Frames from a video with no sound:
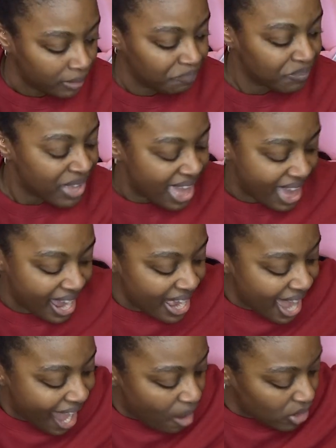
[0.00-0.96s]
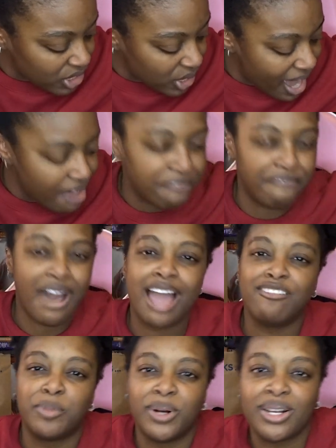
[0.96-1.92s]
And I also have
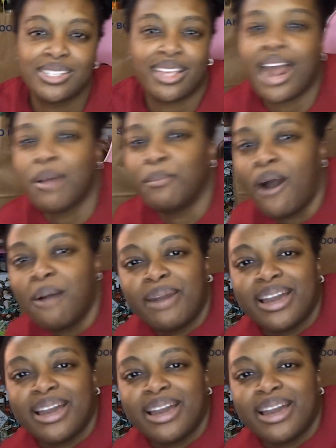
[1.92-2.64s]
5 books that I bought